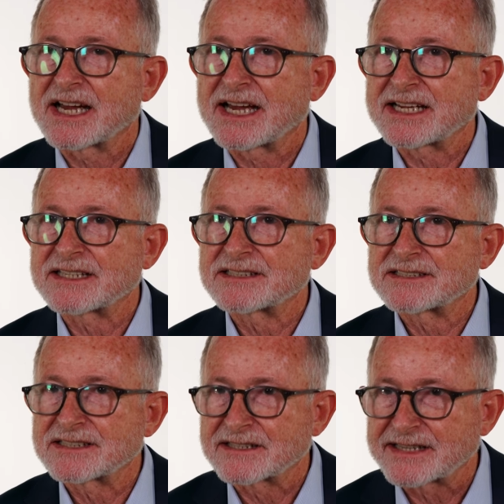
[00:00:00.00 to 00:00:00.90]

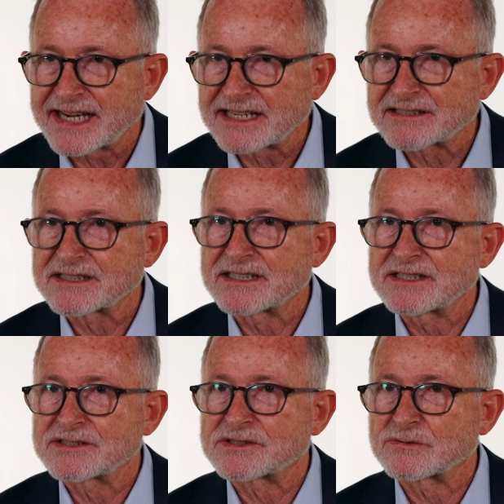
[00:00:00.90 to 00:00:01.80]
And that
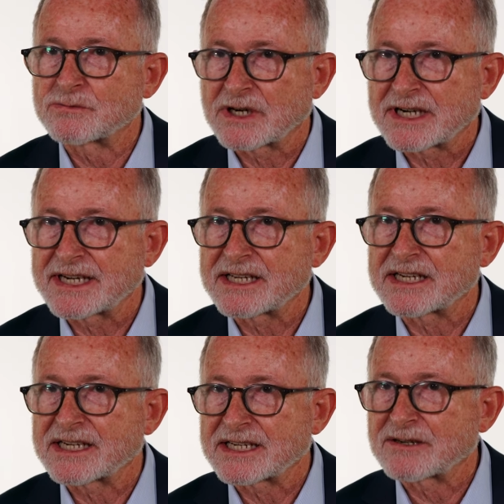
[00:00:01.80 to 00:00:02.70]
is why
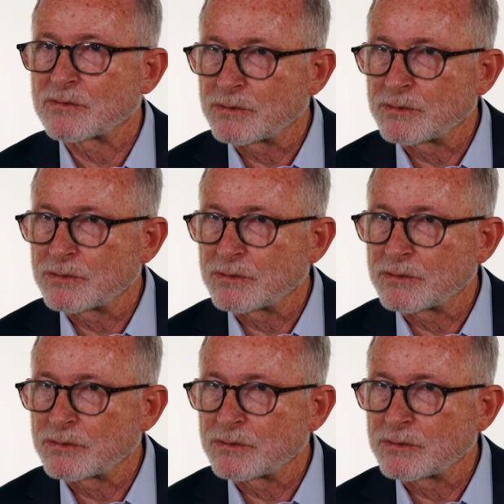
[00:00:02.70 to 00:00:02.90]
uh,